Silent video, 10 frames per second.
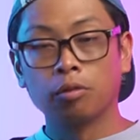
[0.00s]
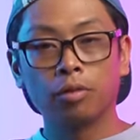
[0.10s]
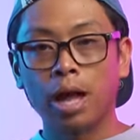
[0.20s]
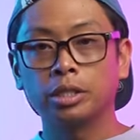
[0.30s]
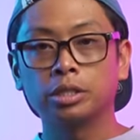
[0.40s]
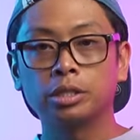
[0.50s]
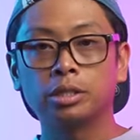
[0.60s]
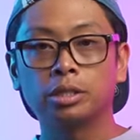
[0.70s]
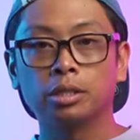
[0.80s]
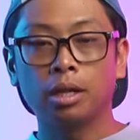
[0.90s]
the
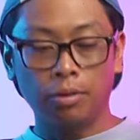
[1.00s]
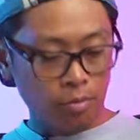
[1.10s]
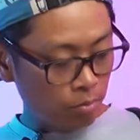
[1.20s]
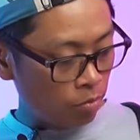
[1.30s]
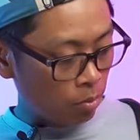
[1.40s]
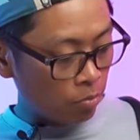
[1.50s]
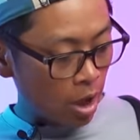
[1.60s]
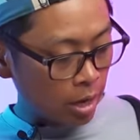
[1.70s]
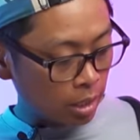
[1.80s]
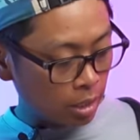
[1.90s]
flashes eh, from, from
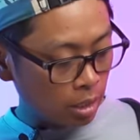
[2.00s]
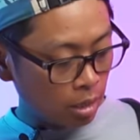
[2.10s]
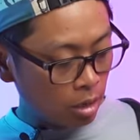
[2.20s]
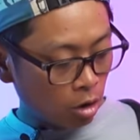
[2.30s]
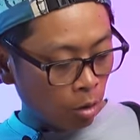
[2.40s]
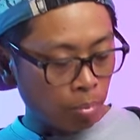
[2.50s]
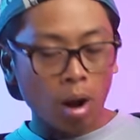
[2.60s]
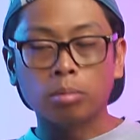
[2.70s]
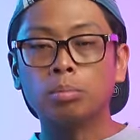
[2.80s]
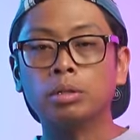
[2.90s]
Vatic are
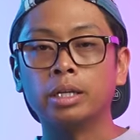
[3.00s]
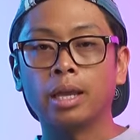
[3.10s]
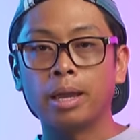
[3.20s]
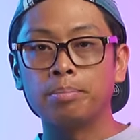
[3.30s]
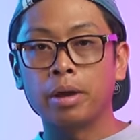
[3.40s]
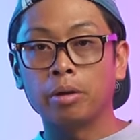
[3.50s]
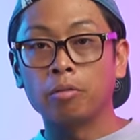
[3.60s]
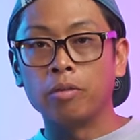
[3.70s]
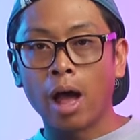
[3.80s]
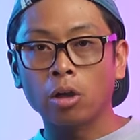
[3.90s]
probably a better
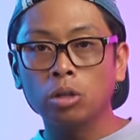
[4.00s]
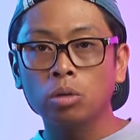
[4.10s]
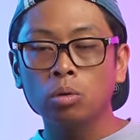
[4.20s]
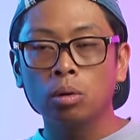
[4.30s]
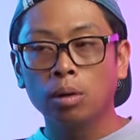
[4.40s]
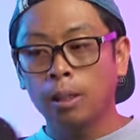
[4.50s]
value